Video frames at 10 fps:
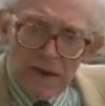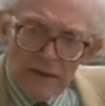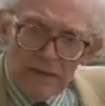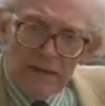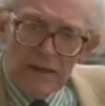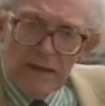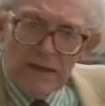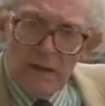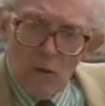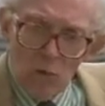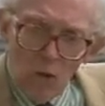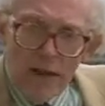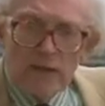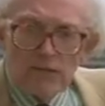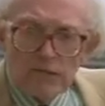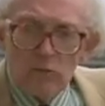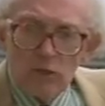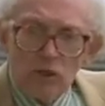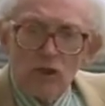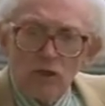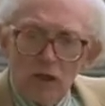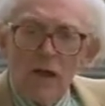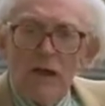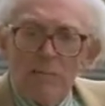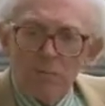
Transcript: by the uh, ways in which uh,